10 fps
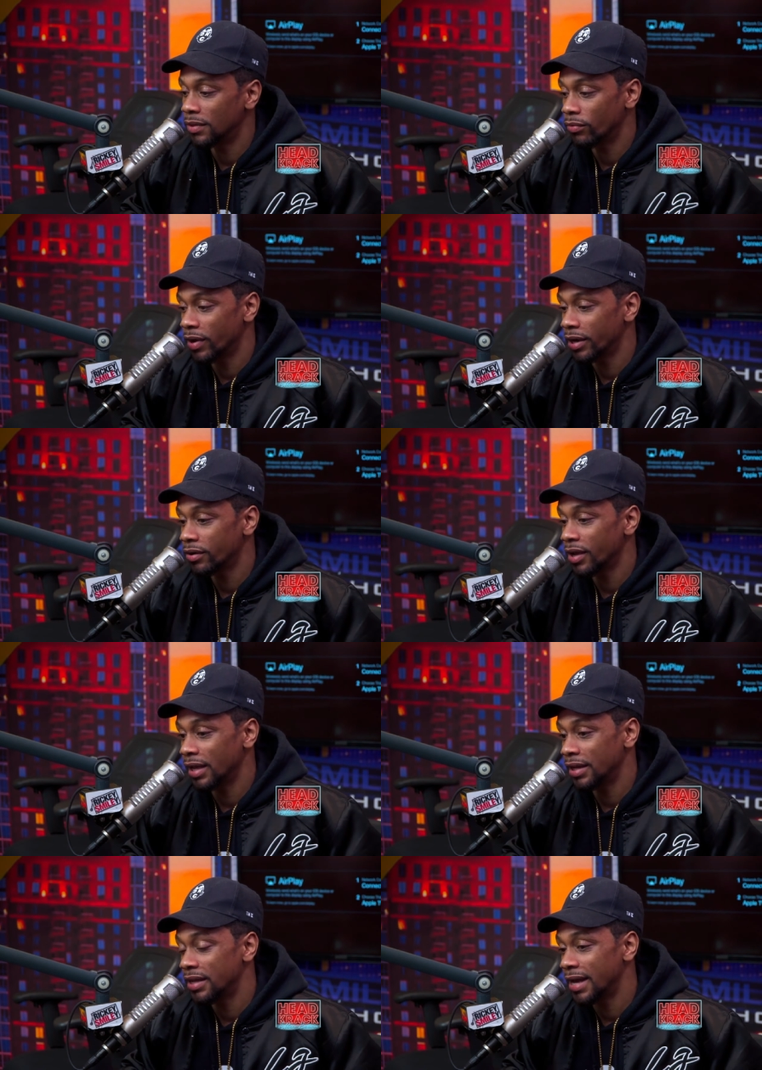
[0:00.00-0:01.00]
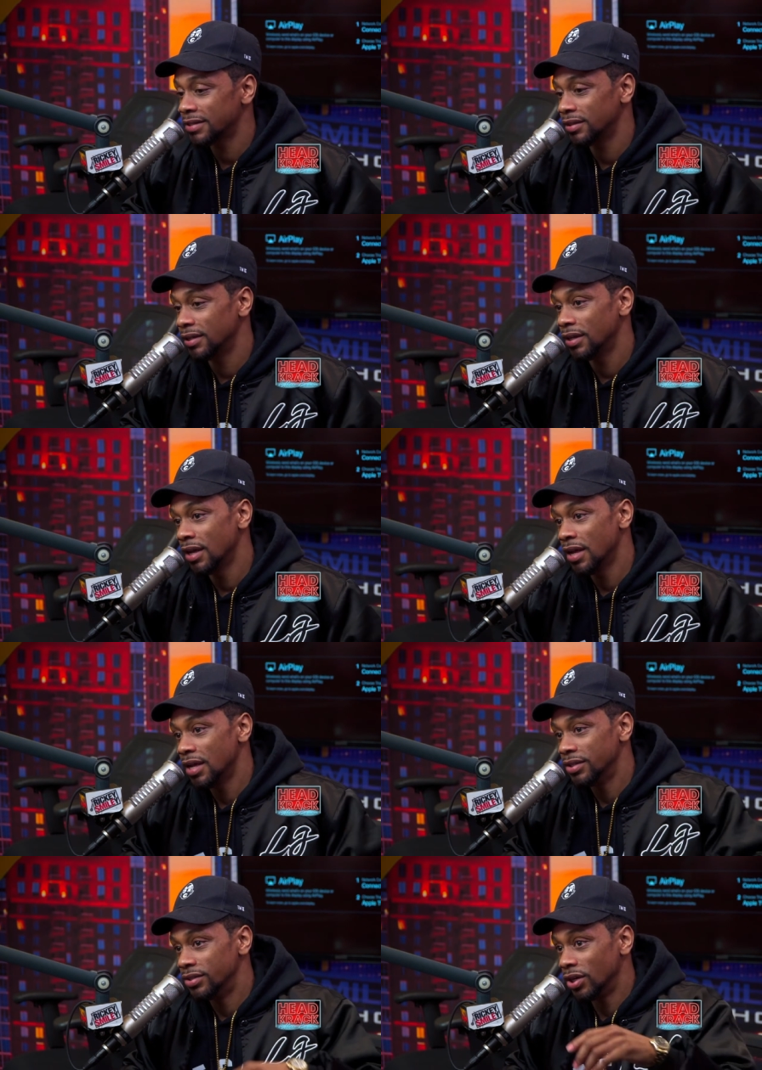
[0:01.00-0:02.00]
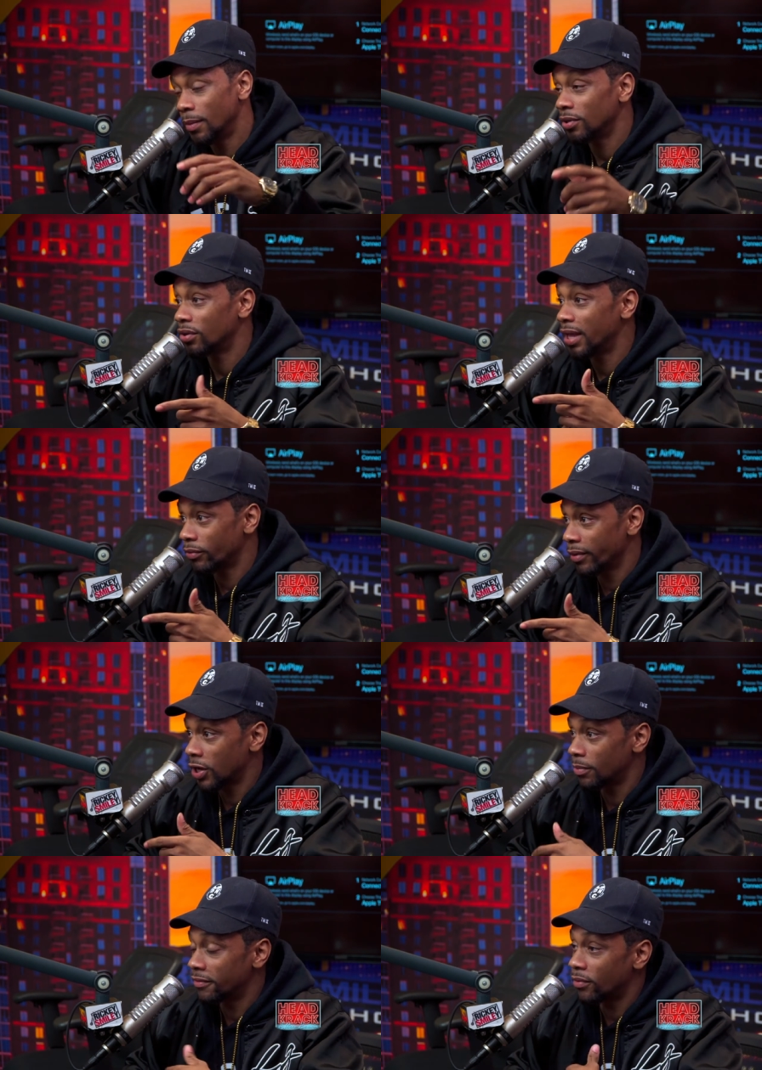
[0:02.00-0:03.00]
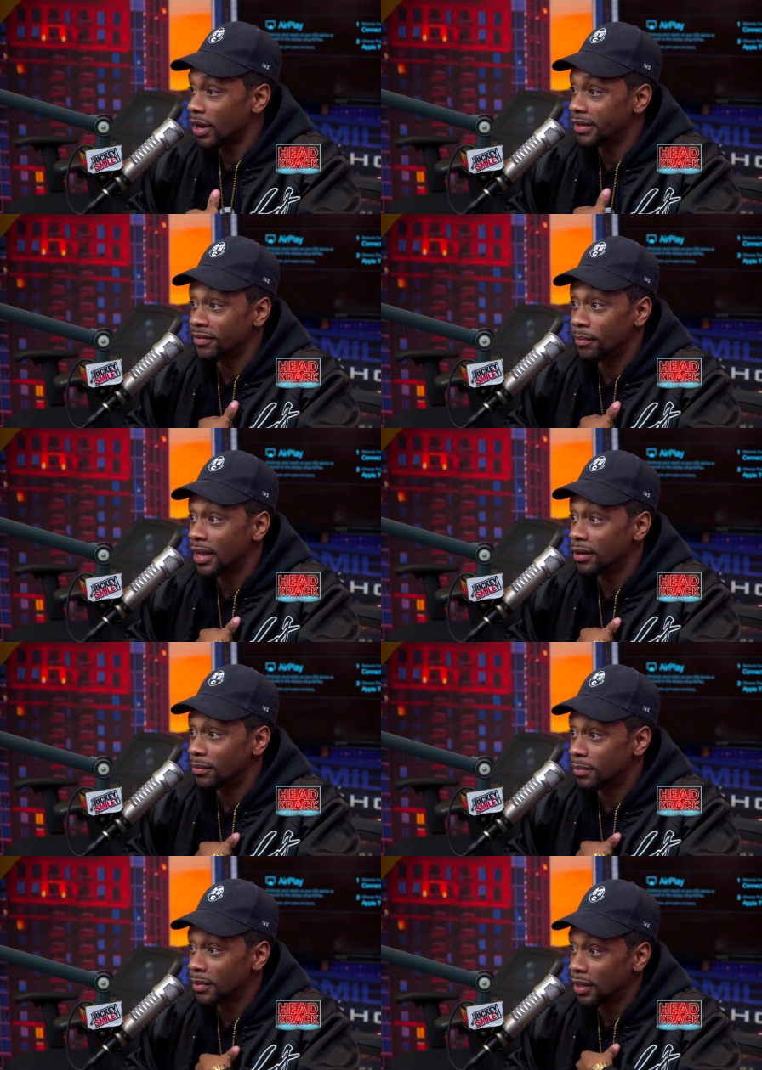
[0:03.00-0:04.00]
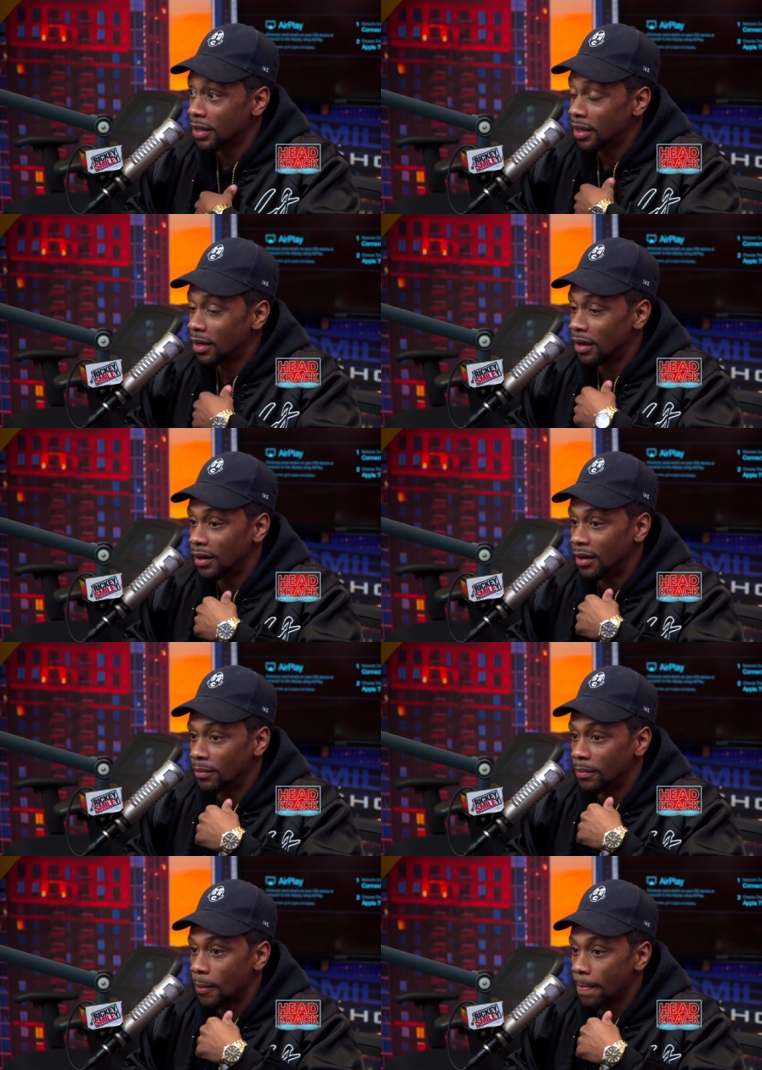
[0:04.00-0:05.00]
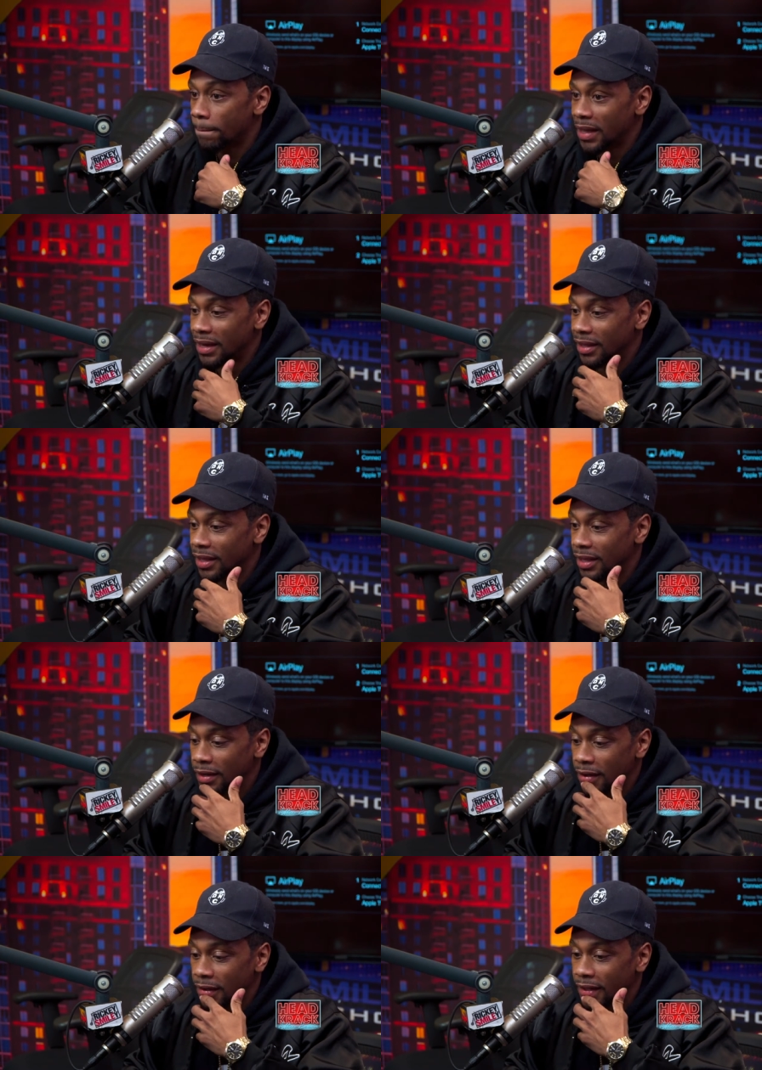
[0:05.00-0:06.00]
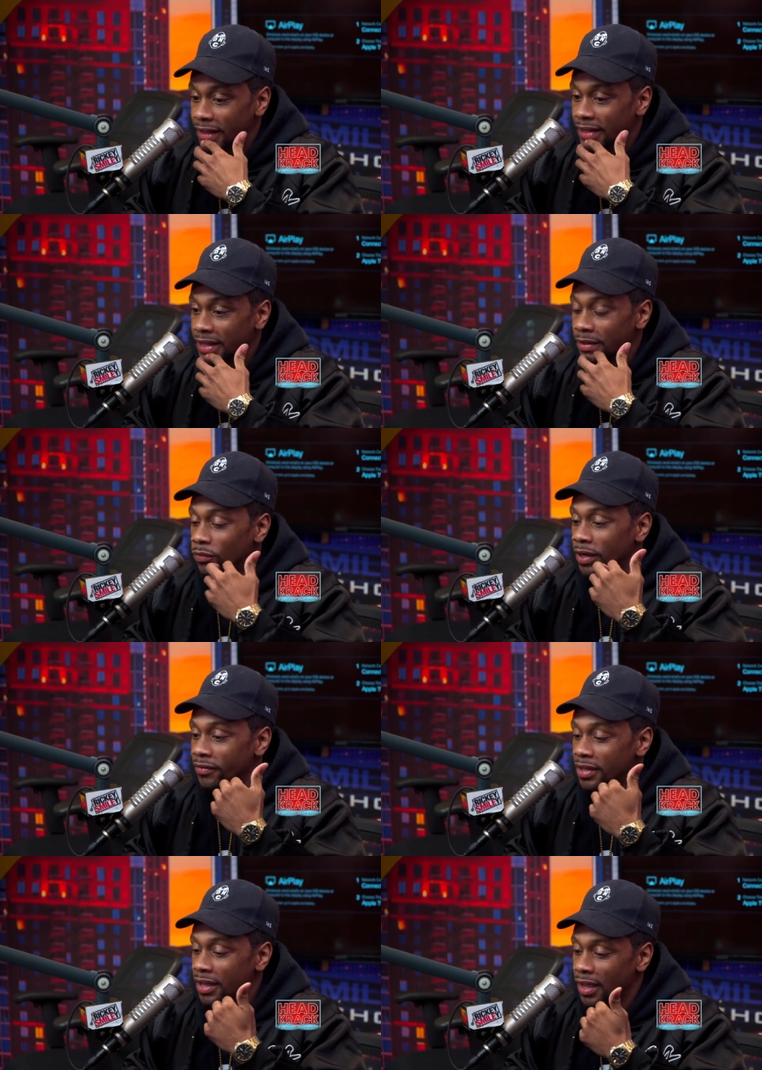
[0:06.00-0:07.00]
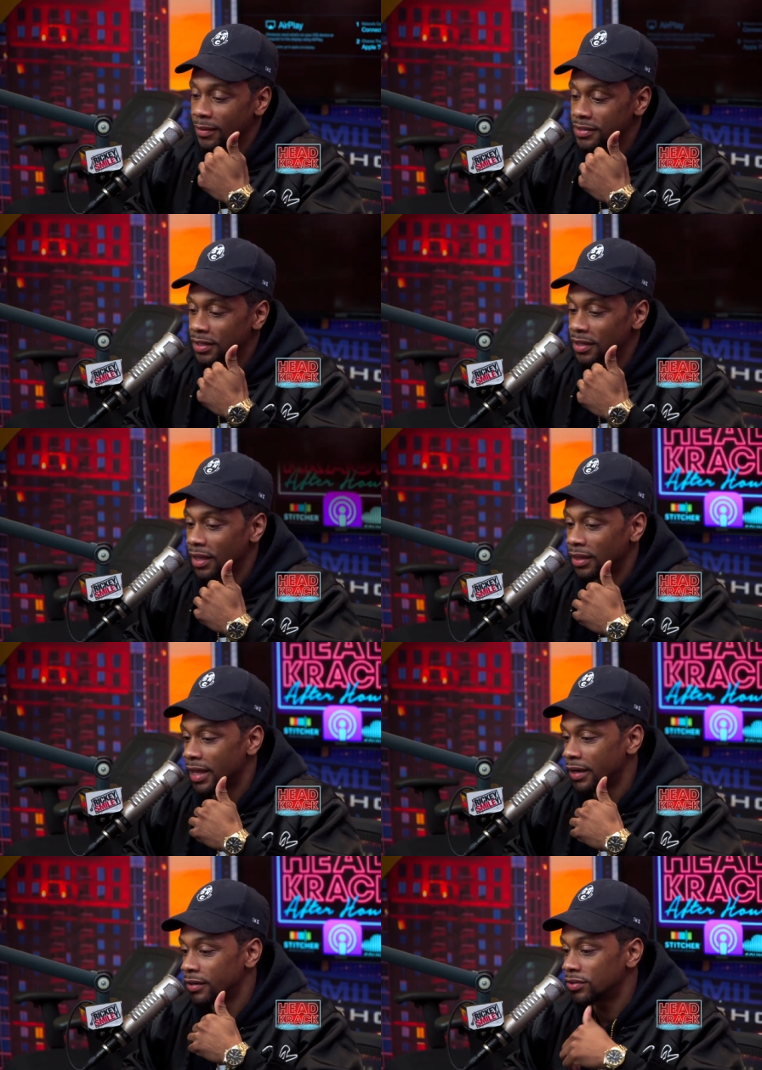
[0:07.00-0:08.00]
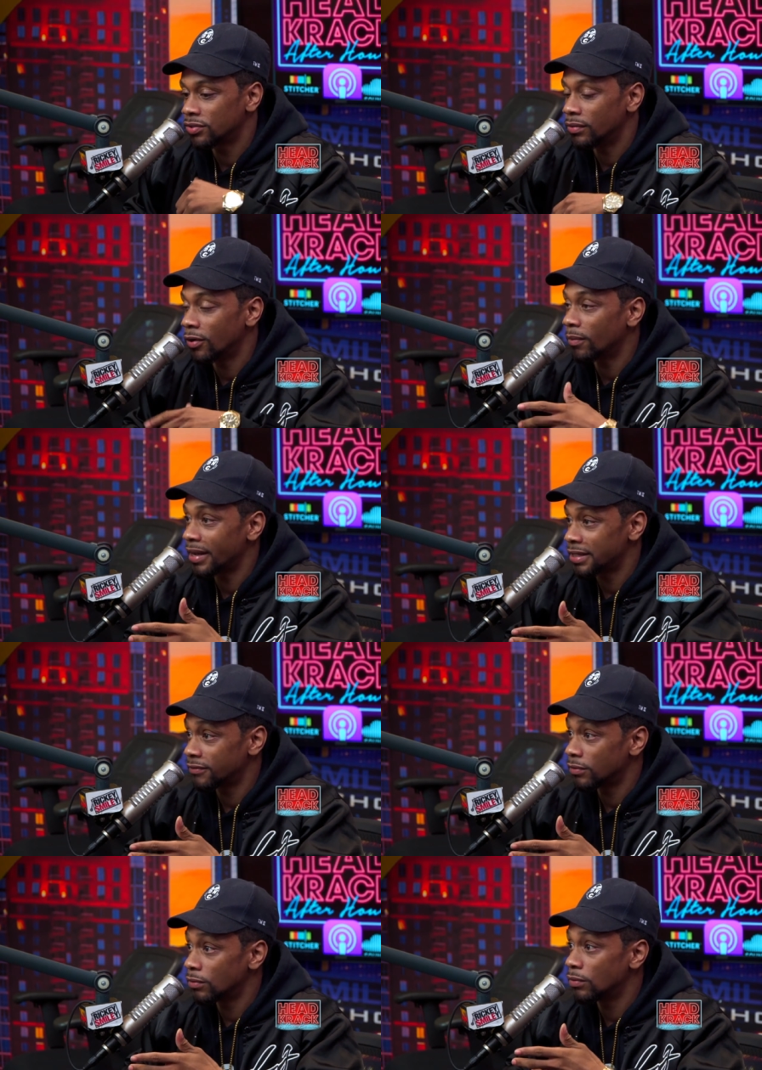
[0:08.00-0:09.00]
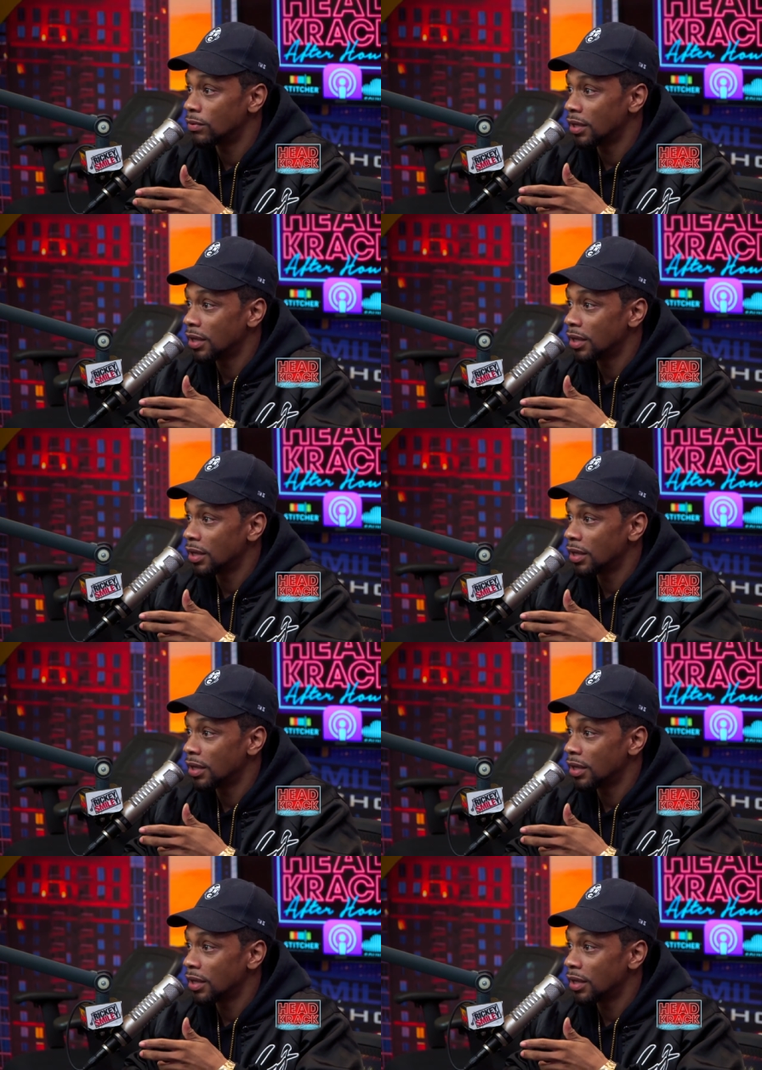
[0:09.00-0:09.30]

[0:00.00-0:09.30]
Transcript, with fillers: the record. And he actually jumped on that record before I even met him. Um, and then uh, and then whenever he came to Atlanta to shoot Nobody's Fool,